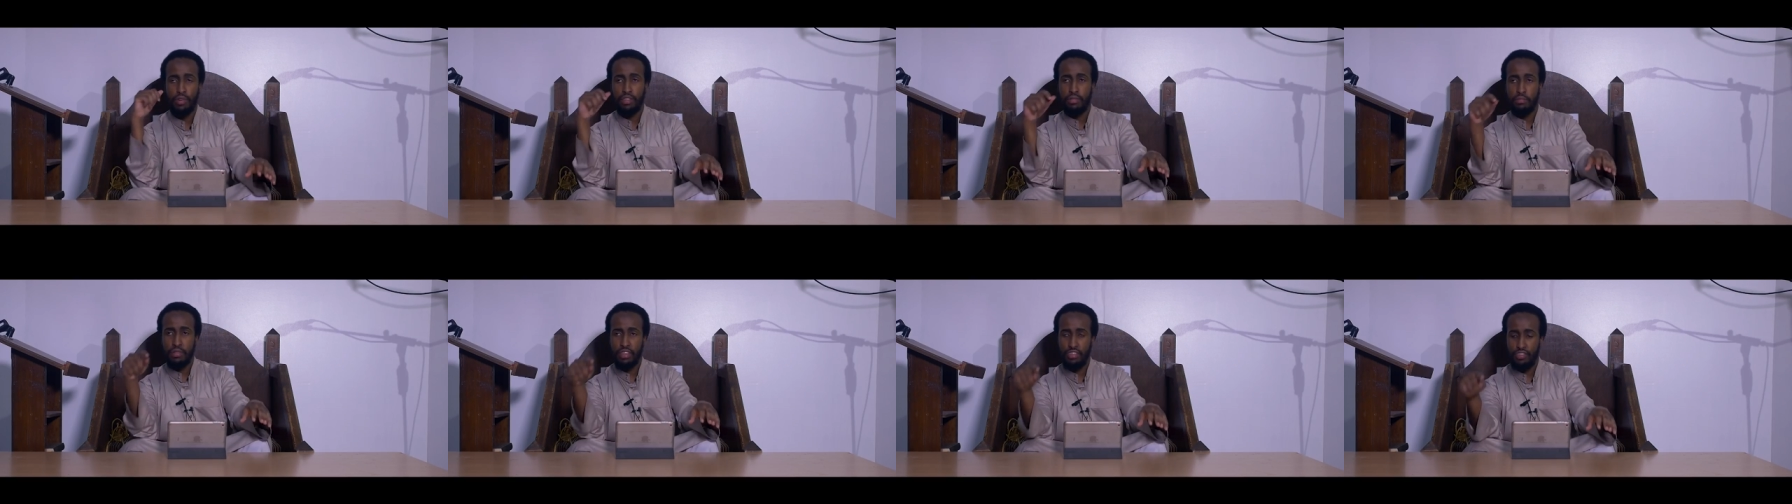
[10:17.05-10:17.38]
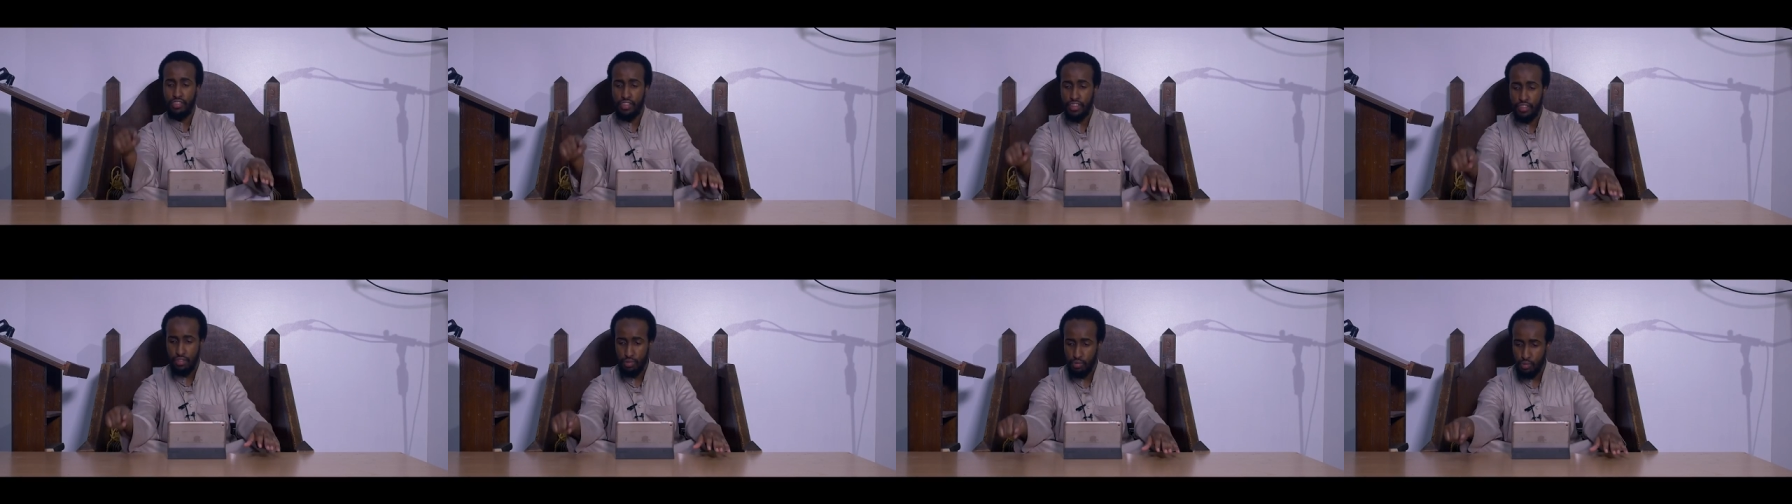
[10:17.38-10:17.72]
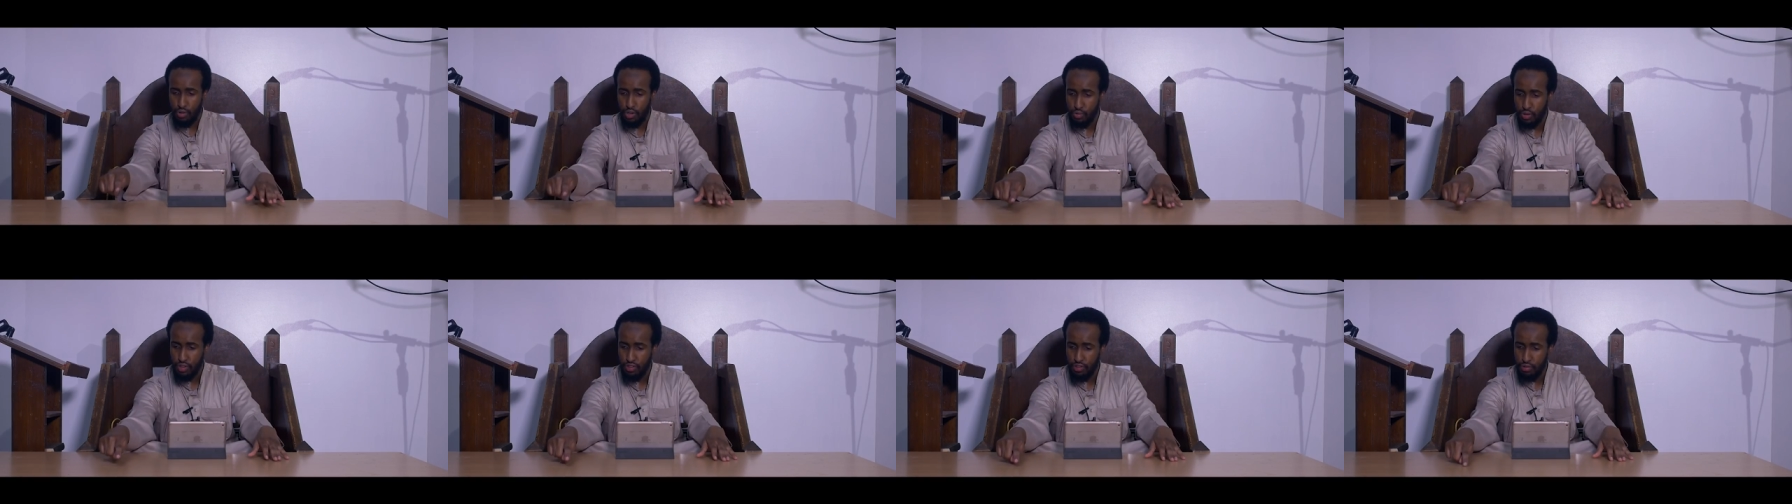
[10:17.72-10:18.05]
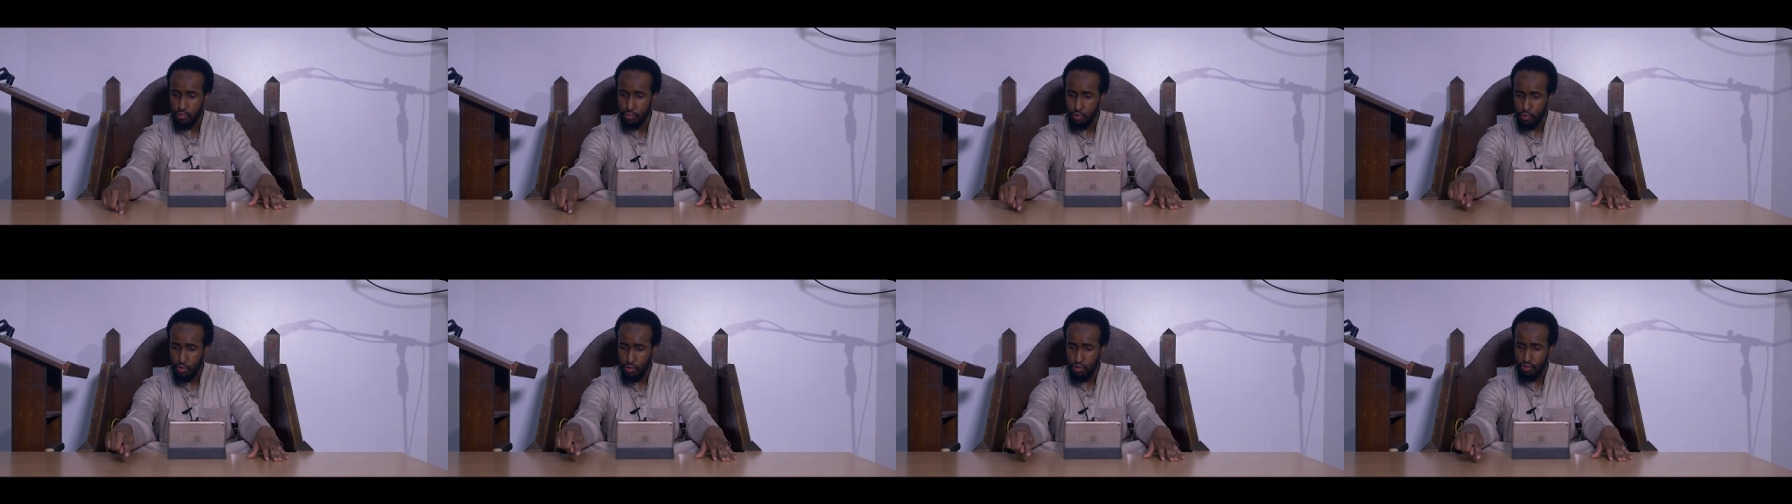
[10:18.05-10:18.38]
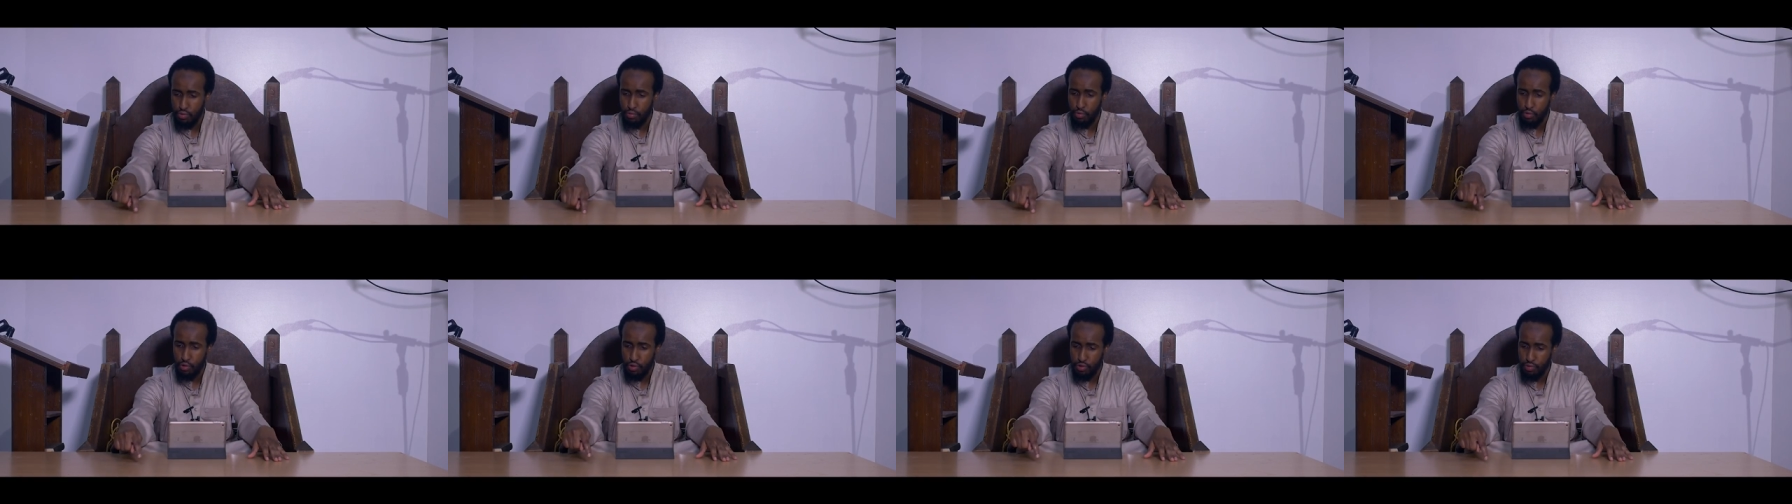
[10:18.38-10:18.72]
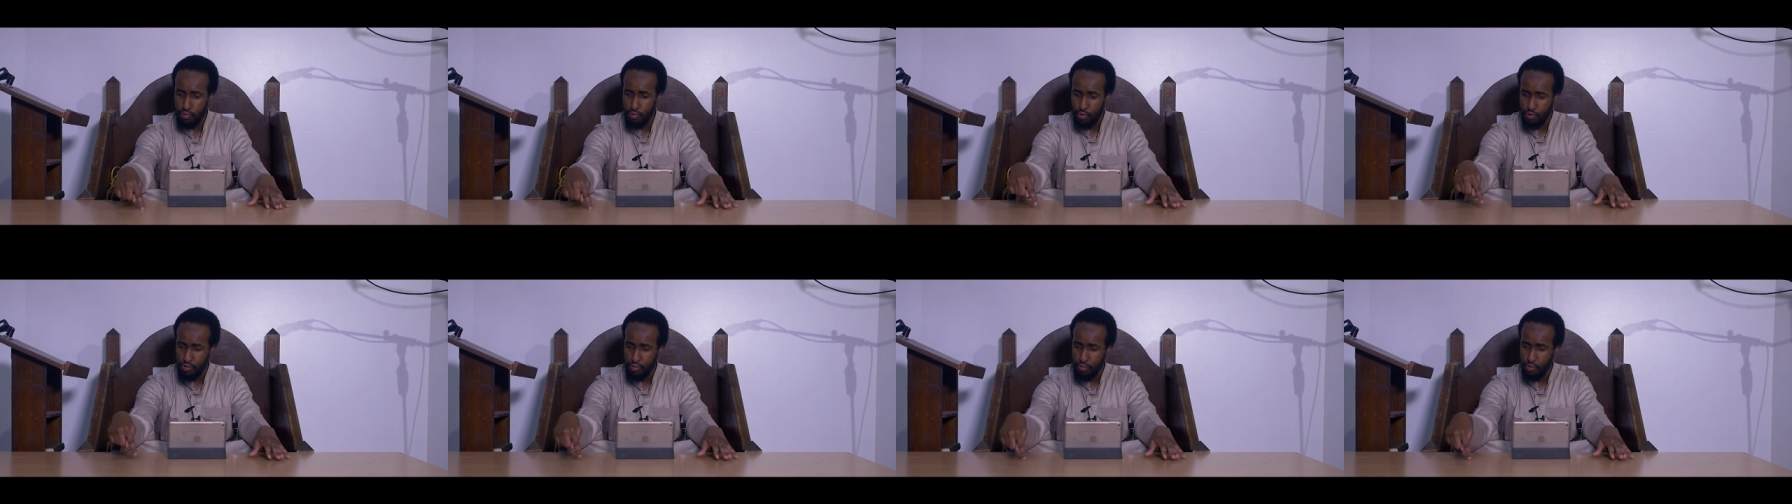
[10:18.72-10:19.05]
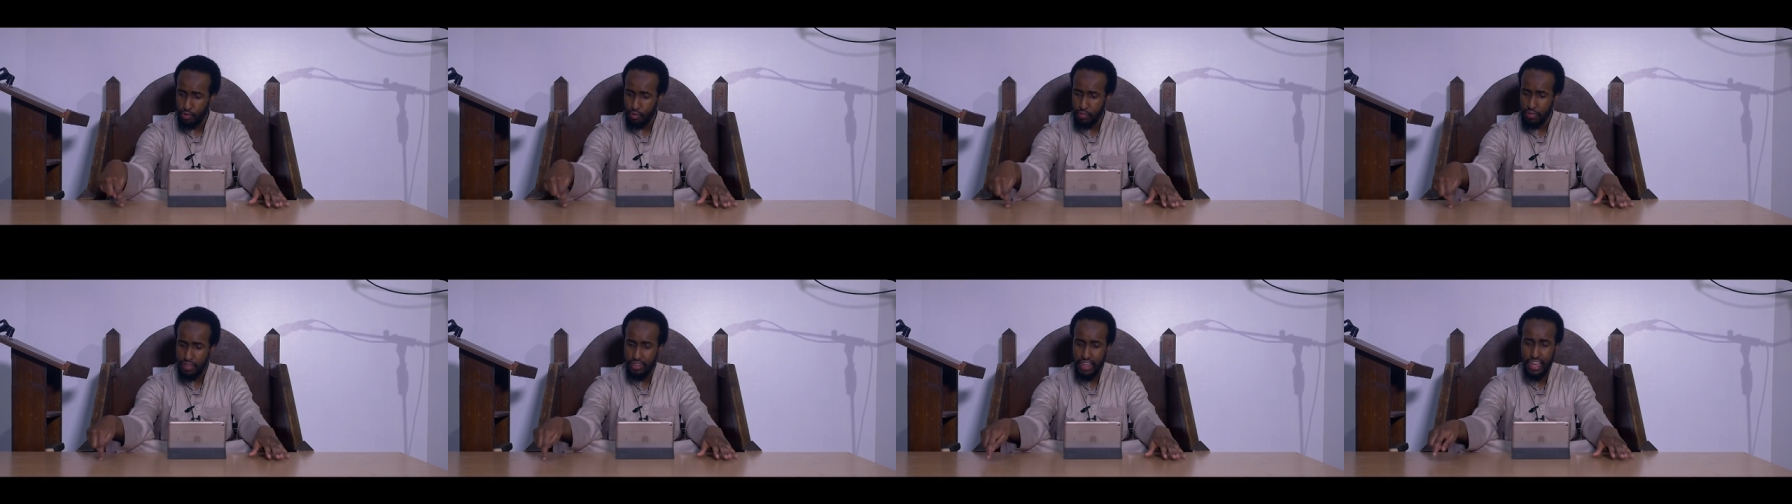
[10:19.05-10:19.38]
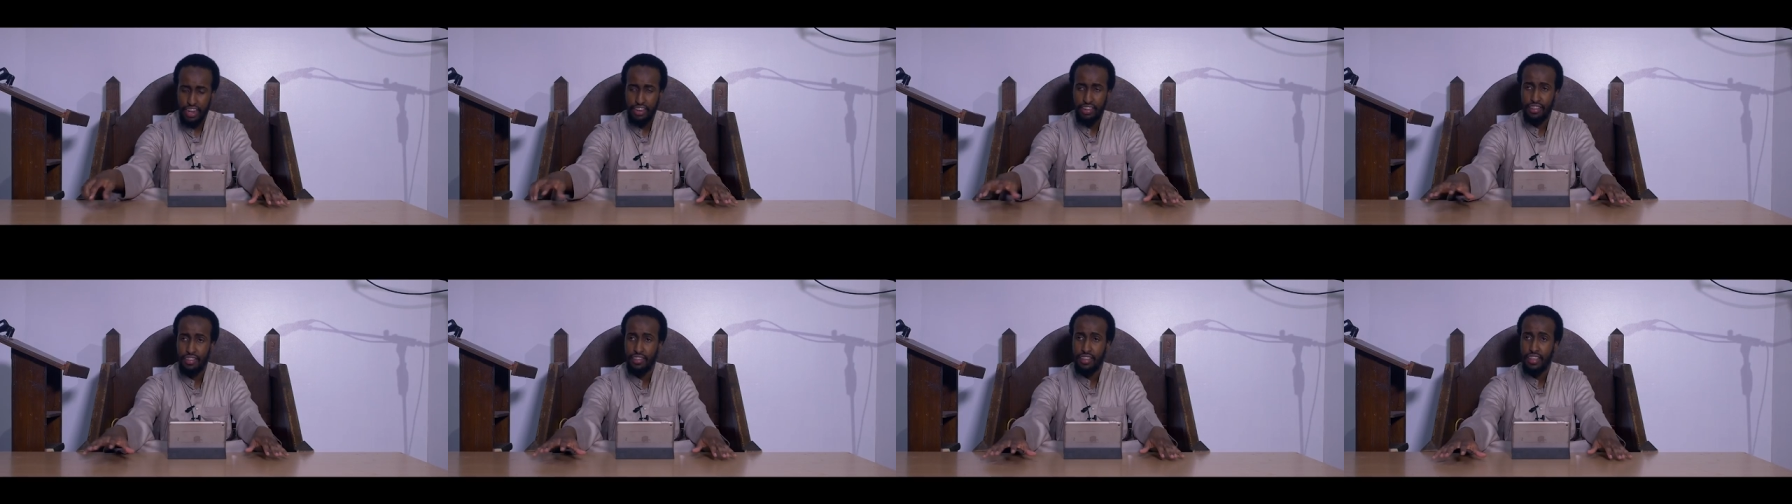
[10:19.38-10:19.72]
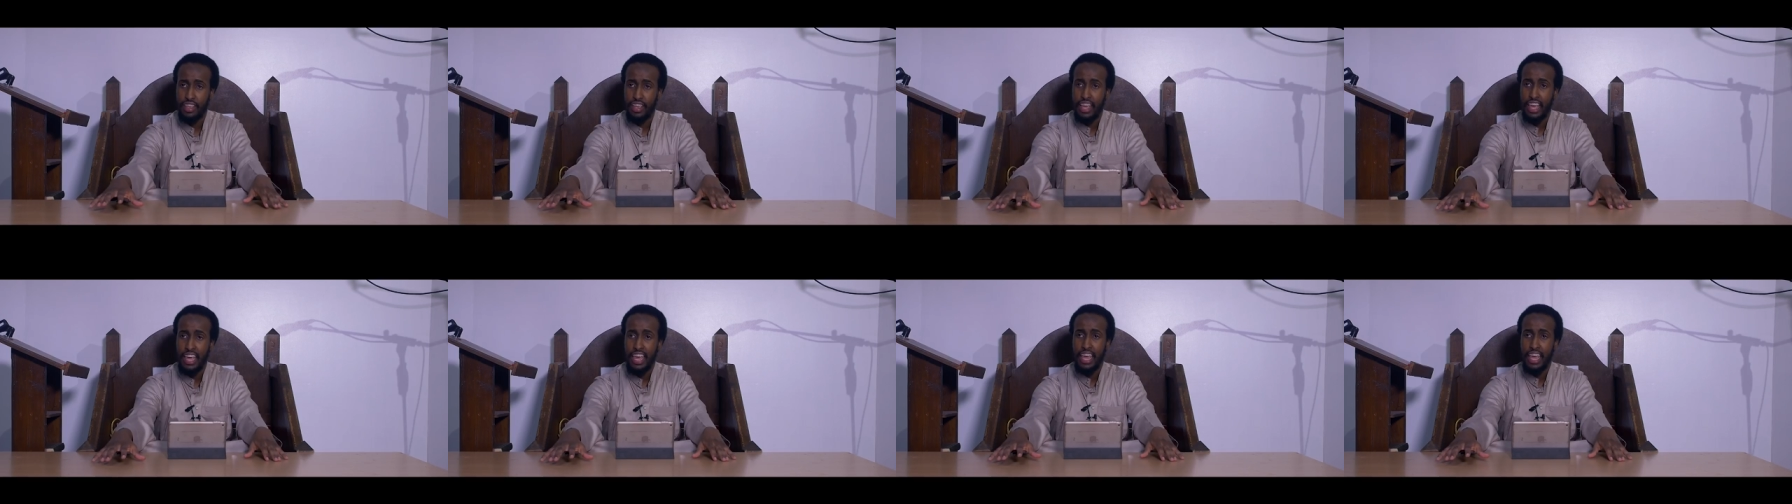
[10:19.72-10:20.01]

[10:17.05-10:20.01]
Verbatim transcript: was masjids which were small, small, small, small masajids.